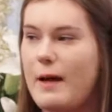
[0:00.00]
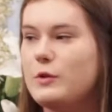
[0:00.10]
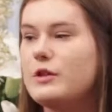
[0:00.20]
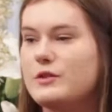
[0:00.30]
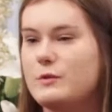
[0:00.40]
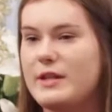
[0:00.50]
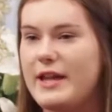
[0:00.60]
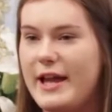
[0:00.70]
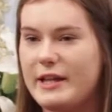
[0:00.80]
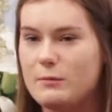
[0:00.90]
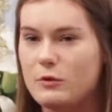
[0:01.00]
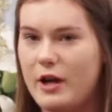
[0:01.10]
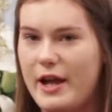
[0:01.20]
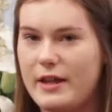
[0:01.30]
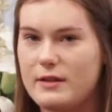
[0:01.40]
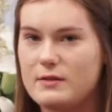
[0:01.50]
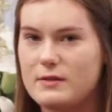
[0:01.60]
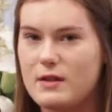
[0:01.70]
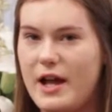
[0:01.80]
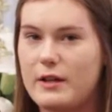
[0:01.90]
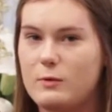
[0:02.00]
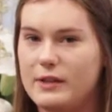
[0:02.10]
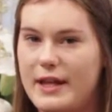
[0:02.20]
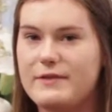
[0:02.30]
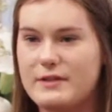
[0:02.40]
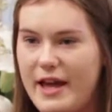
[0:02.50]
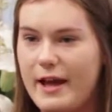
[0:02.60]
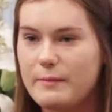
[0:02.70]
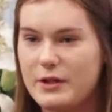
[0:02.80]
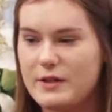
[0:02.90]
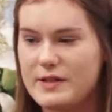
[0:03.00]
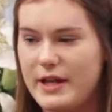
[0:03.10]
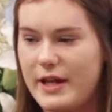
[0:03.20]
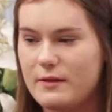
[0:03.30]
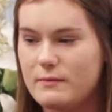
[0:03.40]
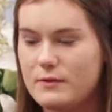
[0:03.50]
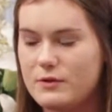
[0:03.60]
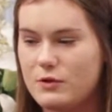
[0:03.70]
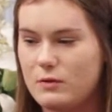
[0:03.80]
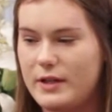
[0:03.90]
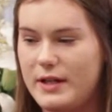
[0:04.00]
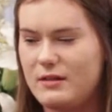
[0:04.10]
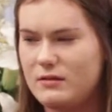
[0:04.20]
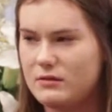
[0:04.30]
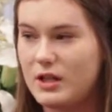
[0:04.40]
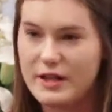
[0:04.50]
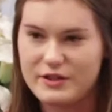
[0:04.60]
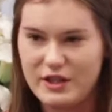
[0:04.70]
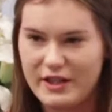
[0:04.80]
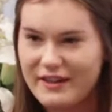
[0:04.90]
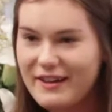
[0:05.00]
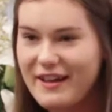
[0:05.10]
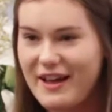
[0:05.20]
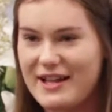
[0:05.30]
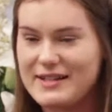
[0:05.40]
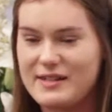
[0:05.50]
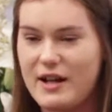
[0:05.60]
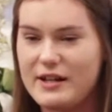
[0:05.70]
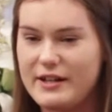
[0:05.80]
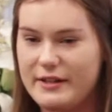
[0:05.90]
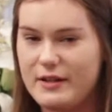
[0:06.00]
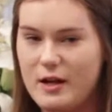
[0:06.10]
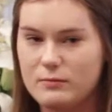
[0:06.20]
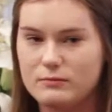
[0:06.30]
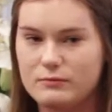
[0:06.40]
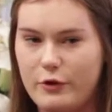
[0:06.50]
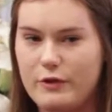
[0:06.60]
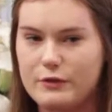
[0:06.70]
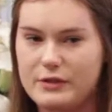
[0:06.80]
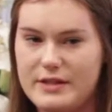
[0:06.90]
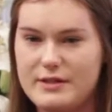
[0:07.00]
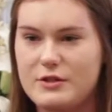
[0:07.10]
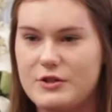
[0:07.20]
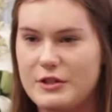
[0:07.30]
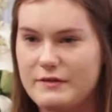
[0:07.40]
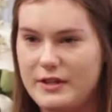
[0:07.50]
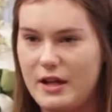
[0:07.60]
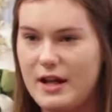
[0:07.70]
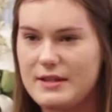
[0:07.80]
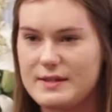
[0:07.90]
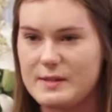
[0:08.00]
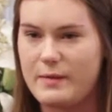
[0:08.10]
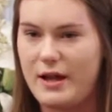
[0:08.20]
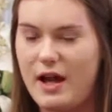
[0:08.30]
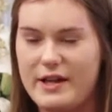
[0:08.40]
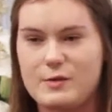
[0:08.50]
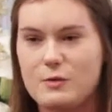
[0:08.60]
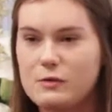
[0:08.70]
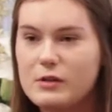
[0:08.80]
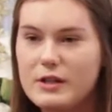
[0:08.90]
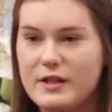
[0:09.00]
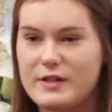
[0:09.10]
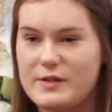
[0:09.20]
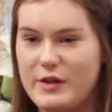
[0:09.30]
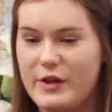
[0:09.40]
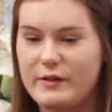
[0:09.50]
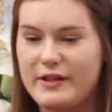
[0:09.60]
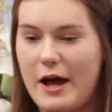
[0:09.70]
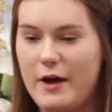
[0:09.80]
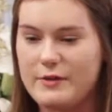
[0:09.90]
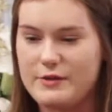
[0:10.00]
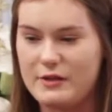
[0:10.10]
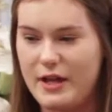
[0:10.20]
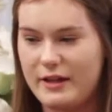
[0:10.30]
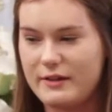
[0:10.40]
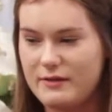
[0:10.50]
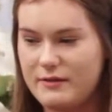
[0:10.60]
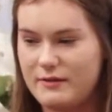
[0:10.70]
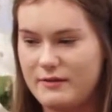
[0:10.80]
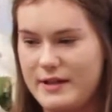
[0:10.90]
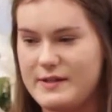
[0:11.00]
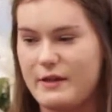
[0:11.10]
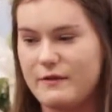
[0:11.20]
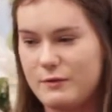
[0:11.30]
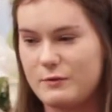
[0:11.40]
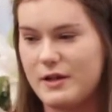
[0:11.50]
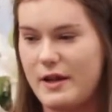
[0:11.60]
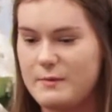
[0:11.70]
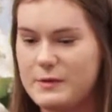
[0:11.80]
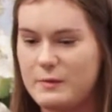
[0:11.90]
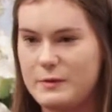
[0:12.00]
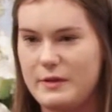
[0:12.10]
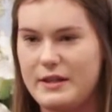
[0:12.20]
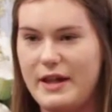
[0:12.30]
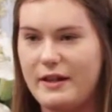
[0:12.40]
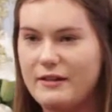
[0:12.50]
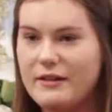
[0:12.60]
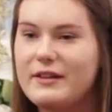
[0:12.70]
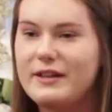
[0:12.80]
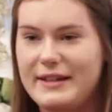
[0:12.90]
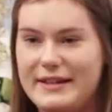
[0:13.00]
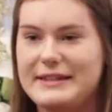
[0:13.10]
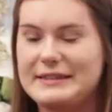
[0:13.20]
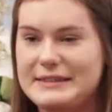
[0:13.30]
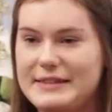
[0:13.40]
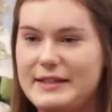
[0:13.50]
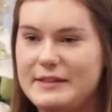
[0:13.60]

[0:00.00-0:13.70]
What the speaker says: I'm not doing that anymore. I left that because in last year I started at Roeville Institute of the Arts as my high school. So now I do that's like full time. So I'm doing that instead.